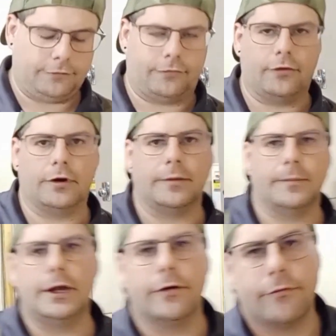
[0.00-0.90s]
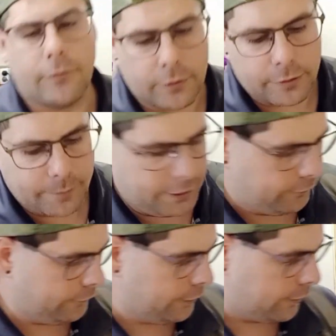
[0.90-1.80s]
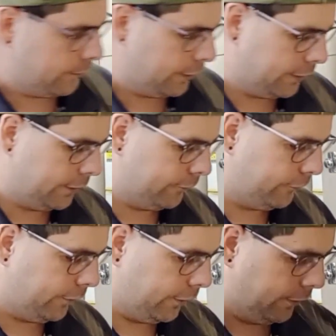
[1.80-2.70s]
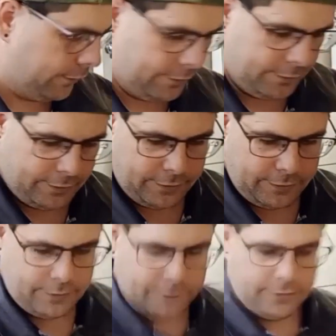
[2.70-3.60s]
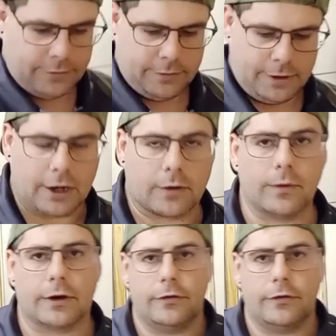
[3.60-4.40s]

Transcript: just 30 metres, 40 metres, you don't really need a sight. How quick